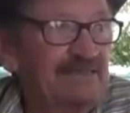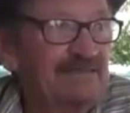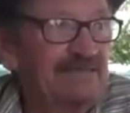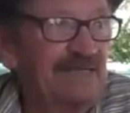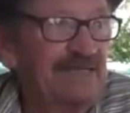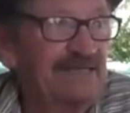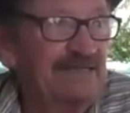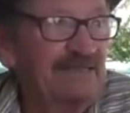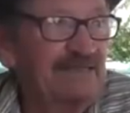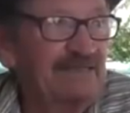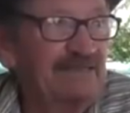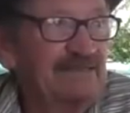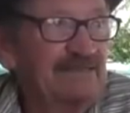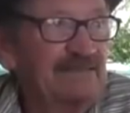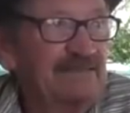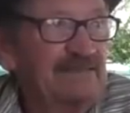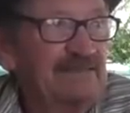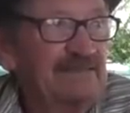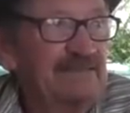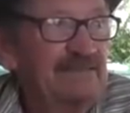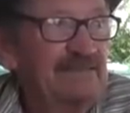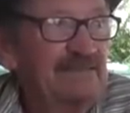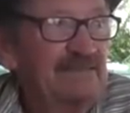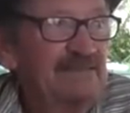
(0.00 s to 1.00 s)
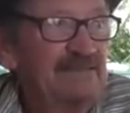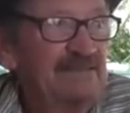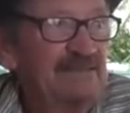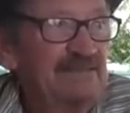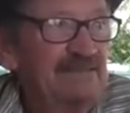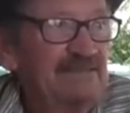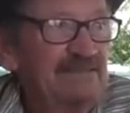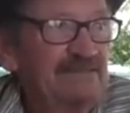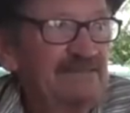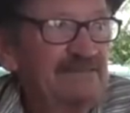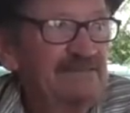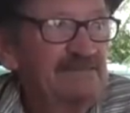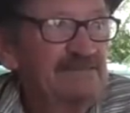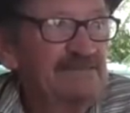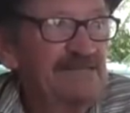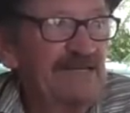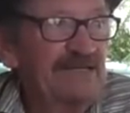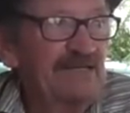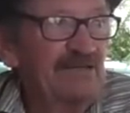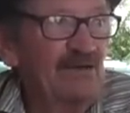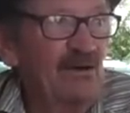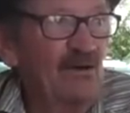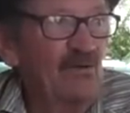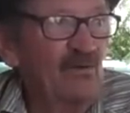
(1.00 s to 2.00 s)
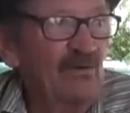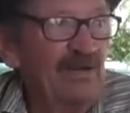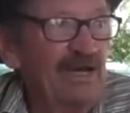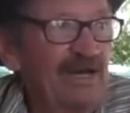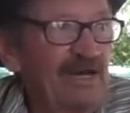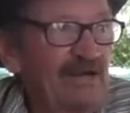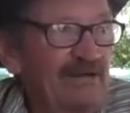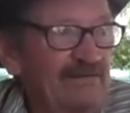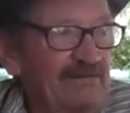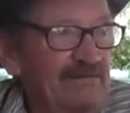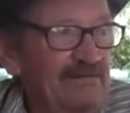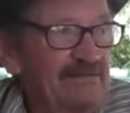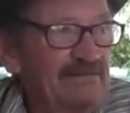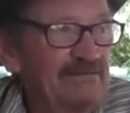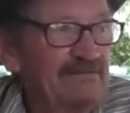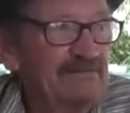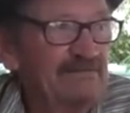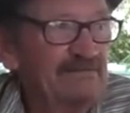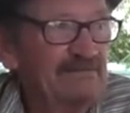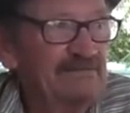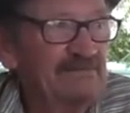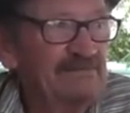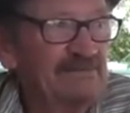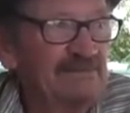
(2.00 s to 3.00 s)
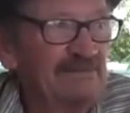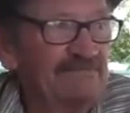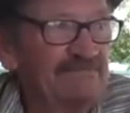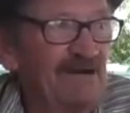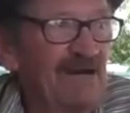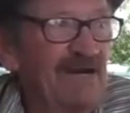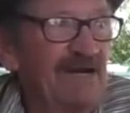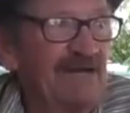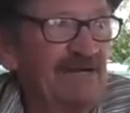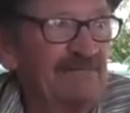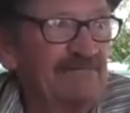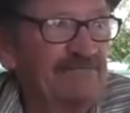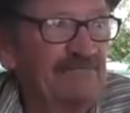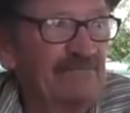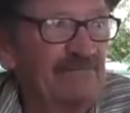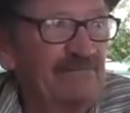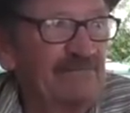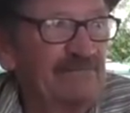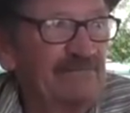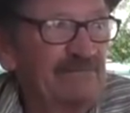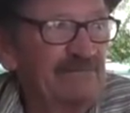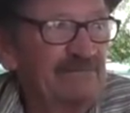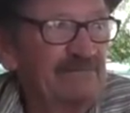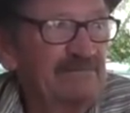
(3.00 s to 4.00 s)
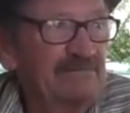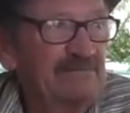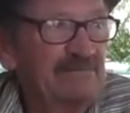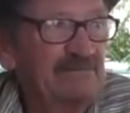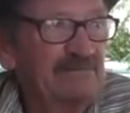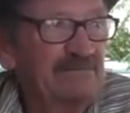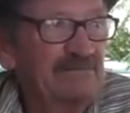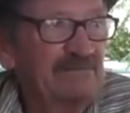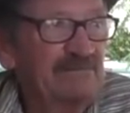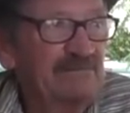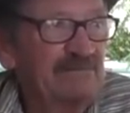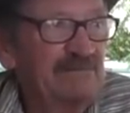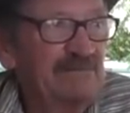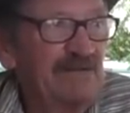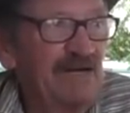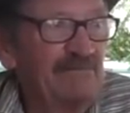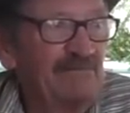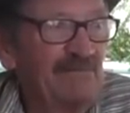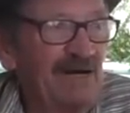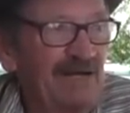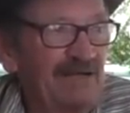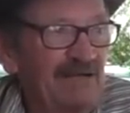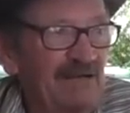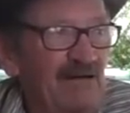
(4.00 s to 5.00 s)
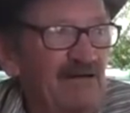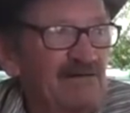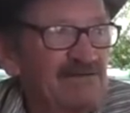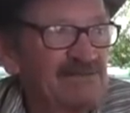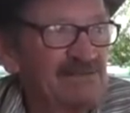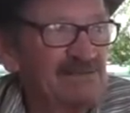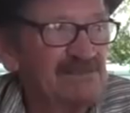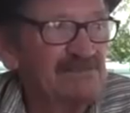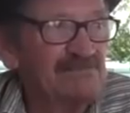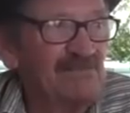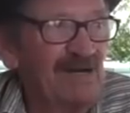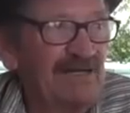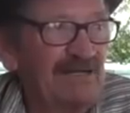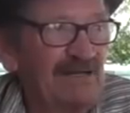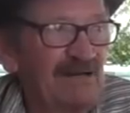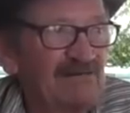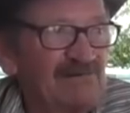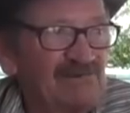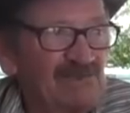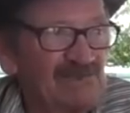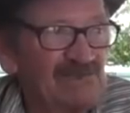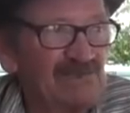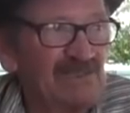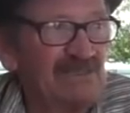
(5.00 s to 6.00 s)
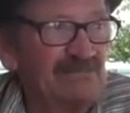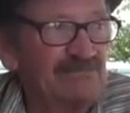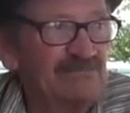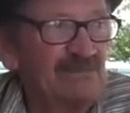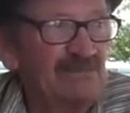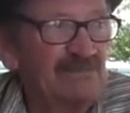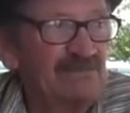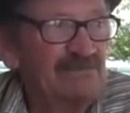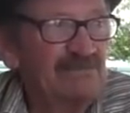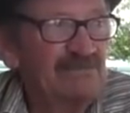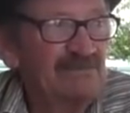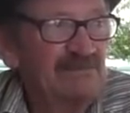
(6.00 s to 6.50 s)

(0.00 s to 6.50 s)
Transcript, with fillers: they could they could hold out the fine for uh, my losses. My losses come to